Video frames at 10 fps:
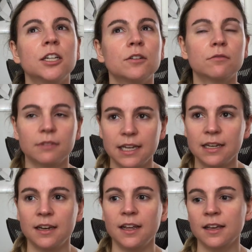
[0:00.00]
written,
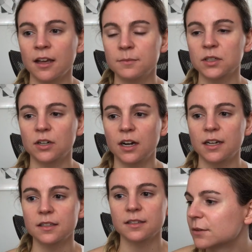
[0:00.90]
it comes
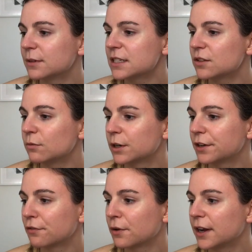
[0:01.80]
across, what's the word
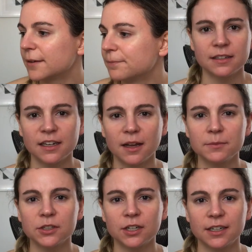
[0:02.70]
for it? It comes
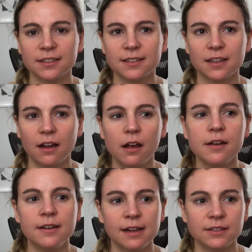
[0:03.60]
across
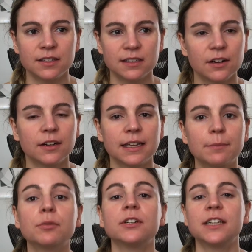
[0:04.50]
unnecessarily
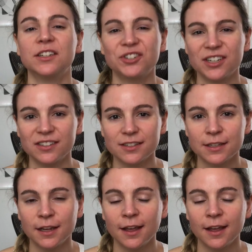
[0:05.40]
pretentious.